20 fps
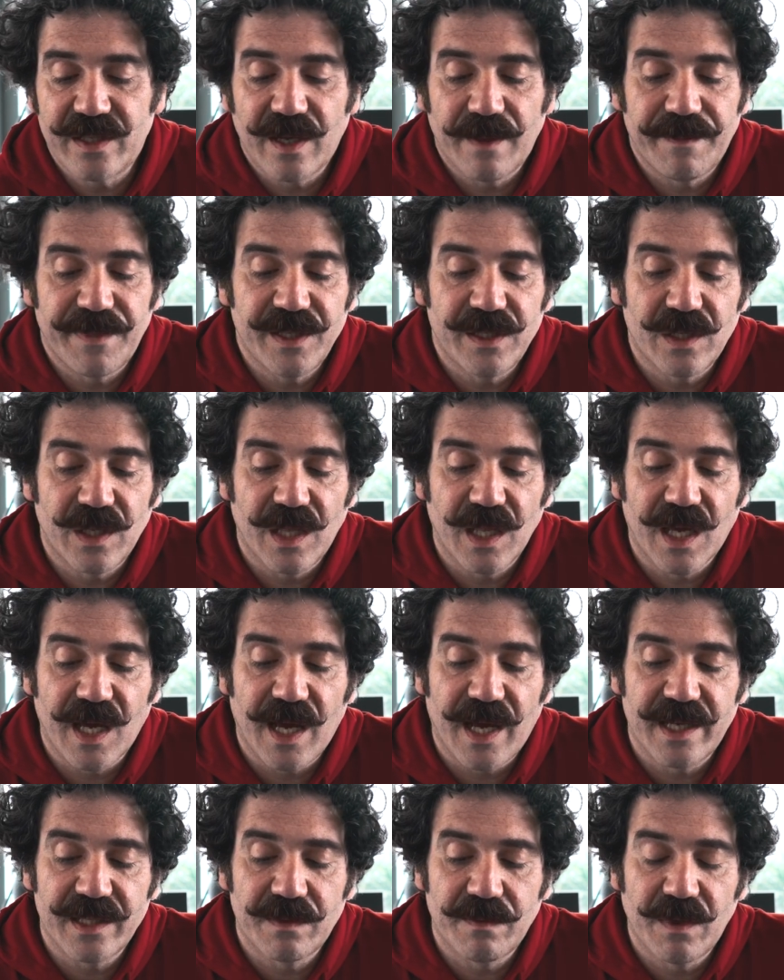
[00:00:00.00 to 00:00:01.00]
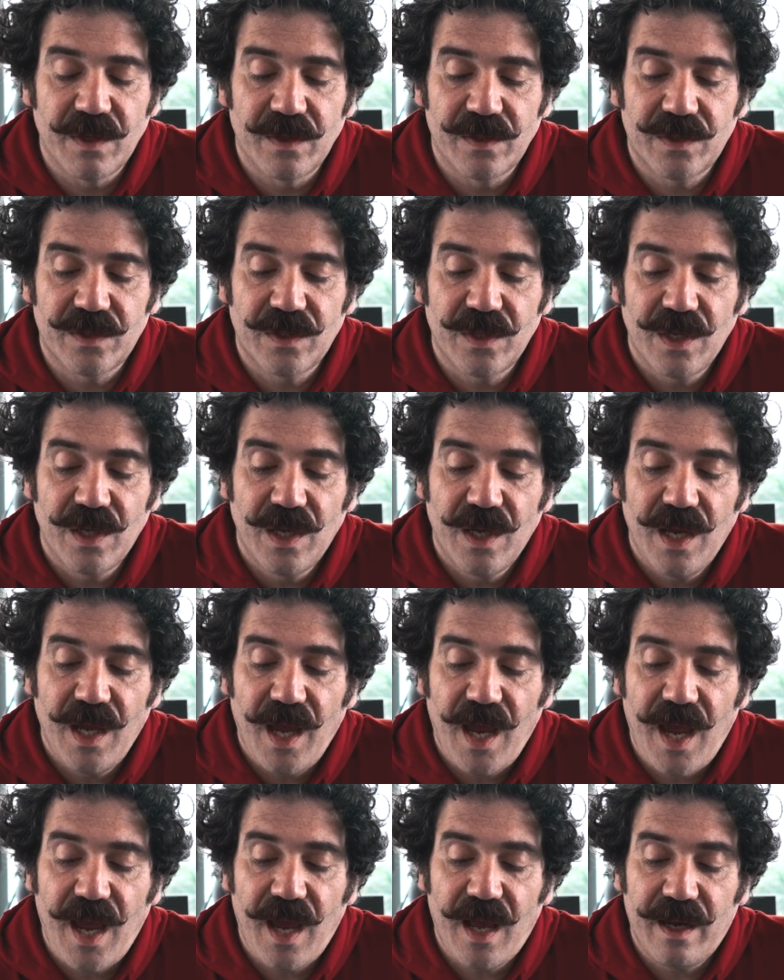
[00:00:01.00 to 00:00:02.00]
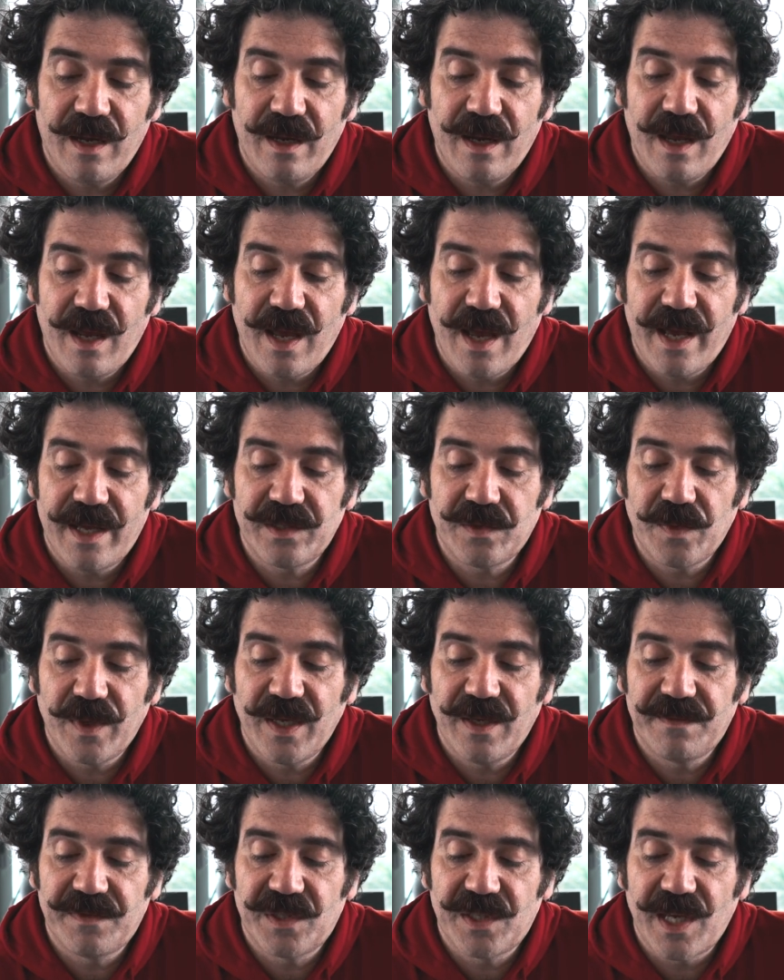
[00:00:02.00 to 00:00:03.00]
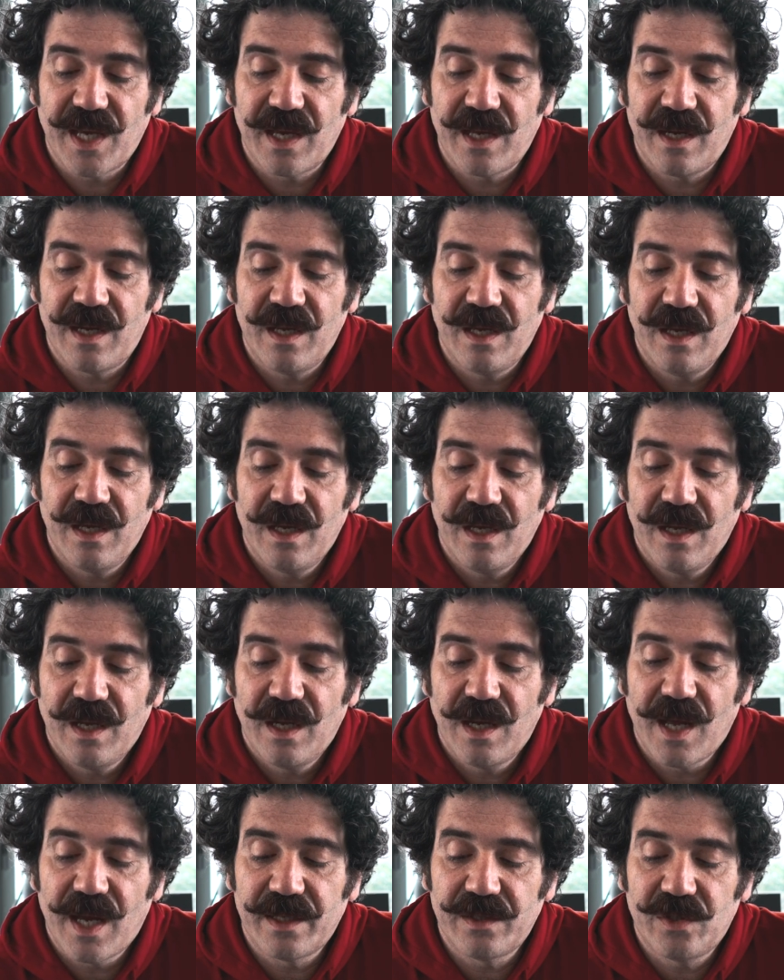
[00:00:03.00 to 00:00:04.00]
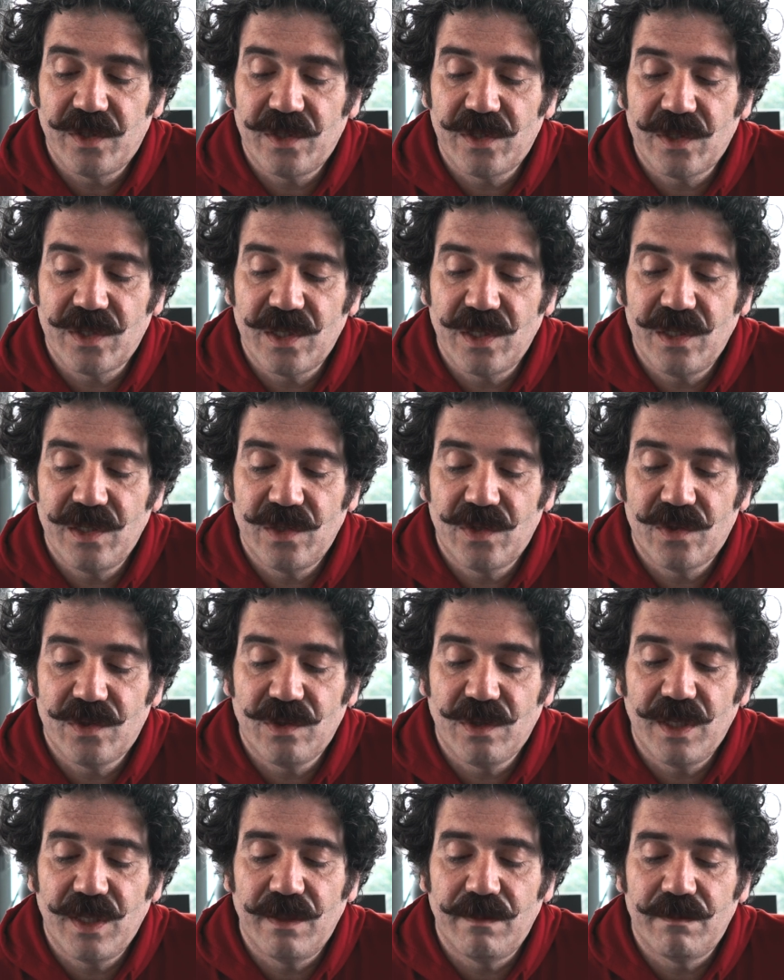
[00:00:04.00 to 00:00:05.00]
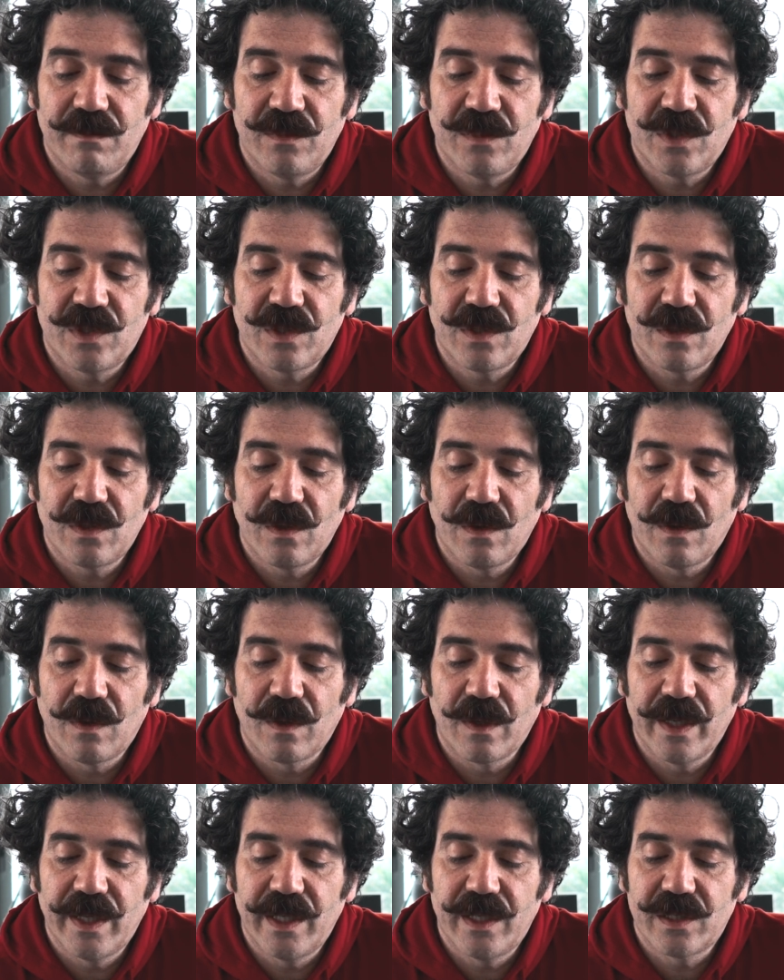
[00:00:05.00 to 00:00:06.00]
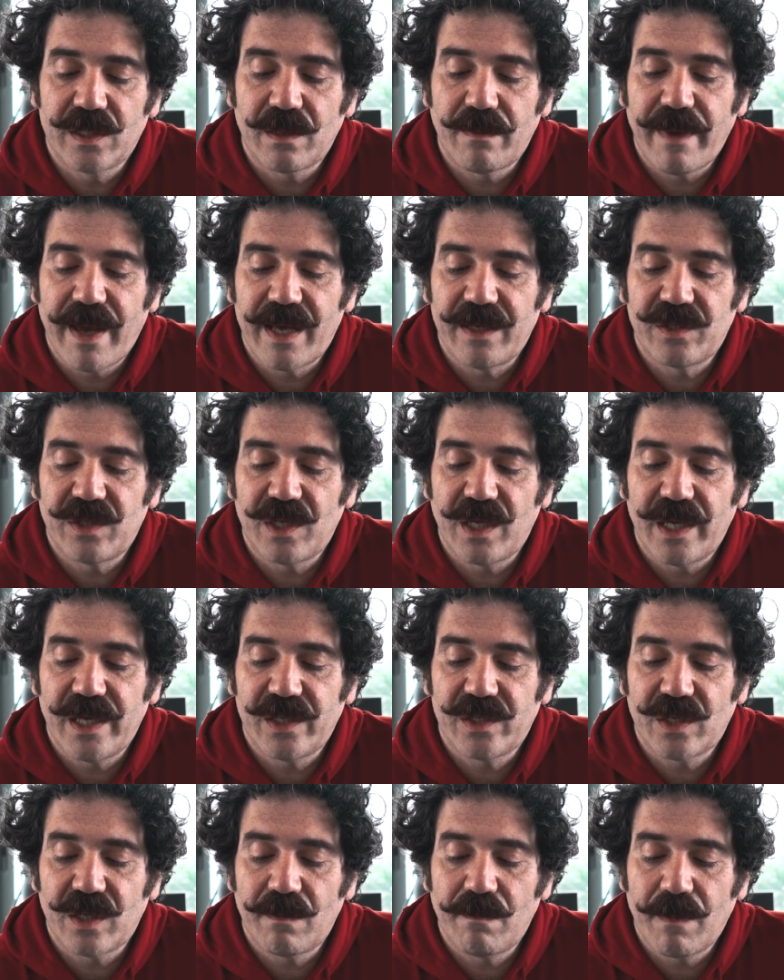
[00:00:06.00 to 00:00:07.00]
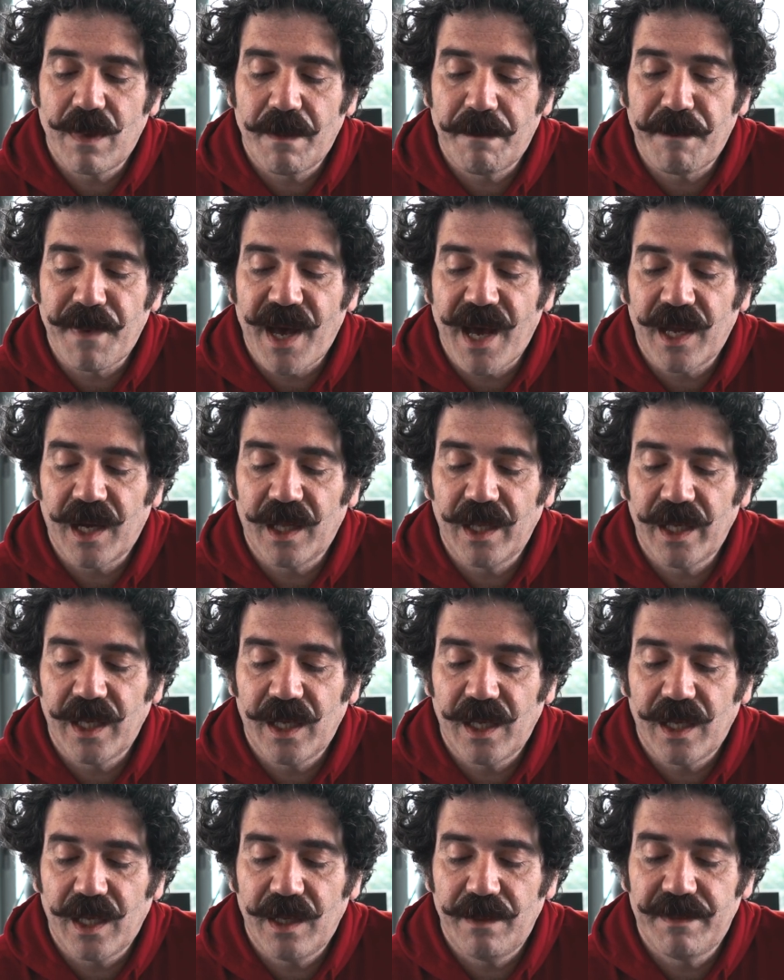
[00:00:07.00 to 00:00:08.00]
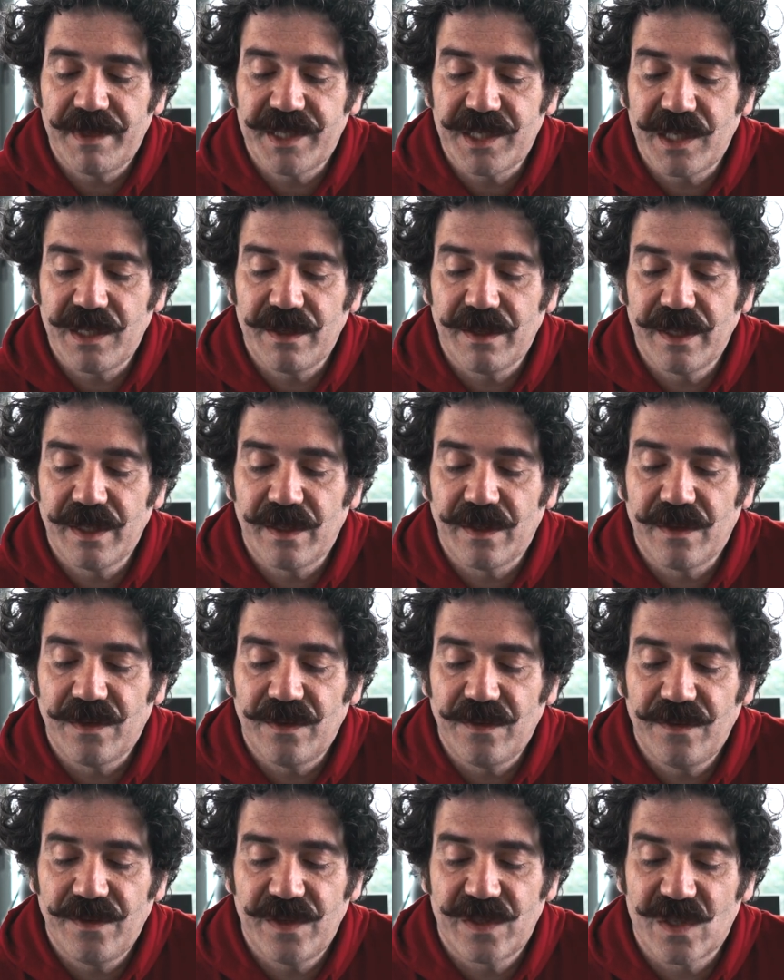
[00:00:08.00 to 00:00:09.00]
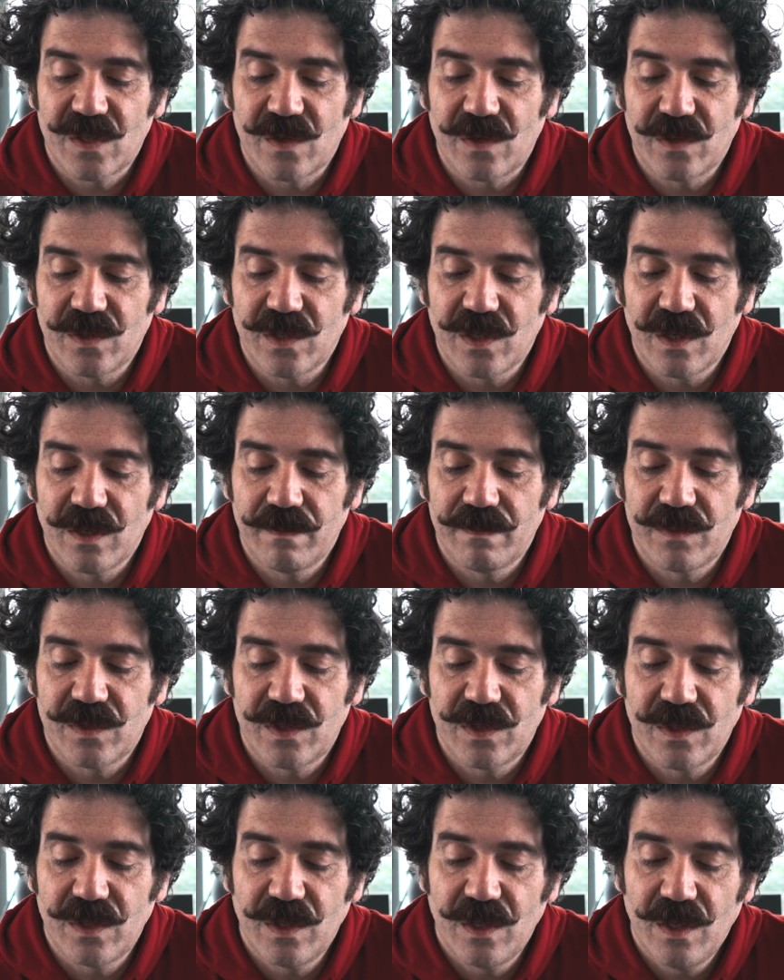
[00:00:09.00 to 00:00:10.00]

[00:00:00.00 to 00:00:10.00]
up into the cosmos, and, as we have said, not just in his dreams or in his imagination, but bodily, immaterial, physical terms.